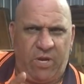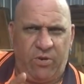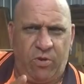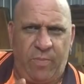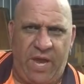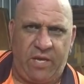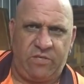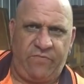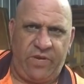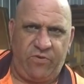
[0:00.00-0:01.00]
I do a makers
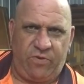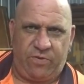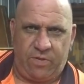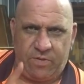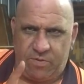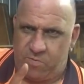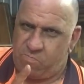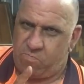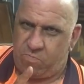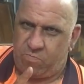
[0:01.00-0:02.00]
of interest.
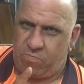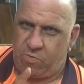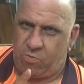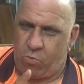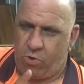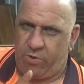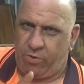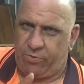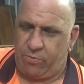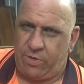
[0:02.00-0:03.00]
Why
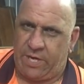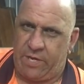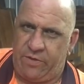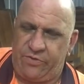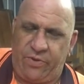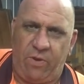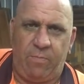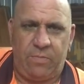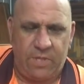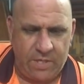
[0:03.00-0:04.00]
not do it again this time?